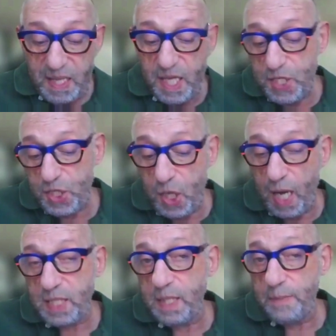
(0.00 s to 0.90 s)
This
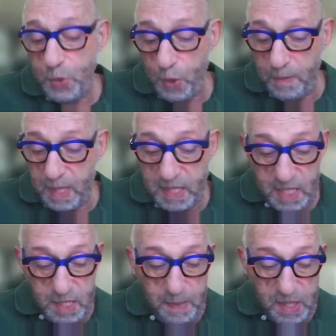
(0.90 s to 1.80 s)
shocked some Germans,
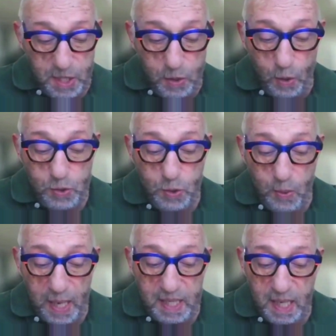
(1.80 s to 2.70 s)
especially those who
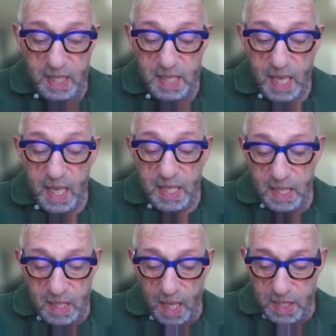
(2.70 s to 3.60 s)
recognized the
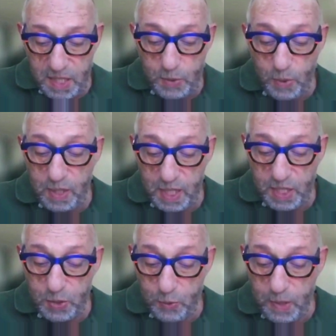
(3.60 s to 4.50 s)
Nazis were an
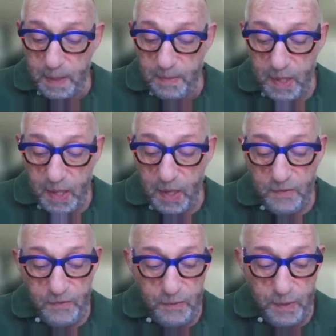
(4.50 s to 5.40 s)
extreme
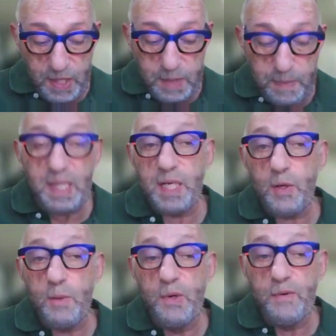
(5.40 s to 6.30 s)
fringe
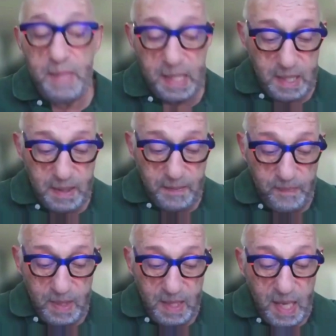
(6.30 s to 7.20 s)
political movement.
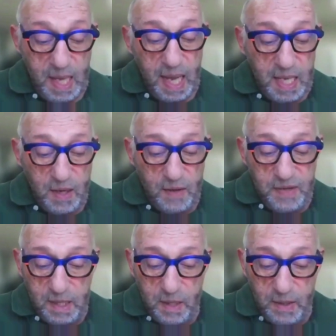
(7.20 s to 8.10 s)
Adolf
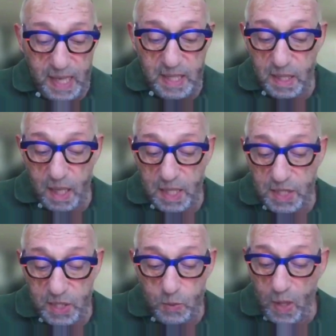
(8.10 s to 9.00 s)
Hitler and the
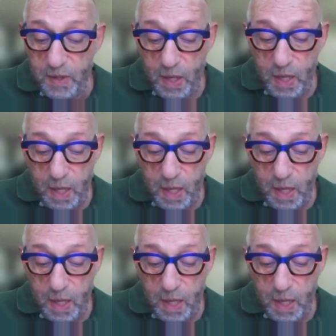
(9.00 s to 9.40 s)
Nazis won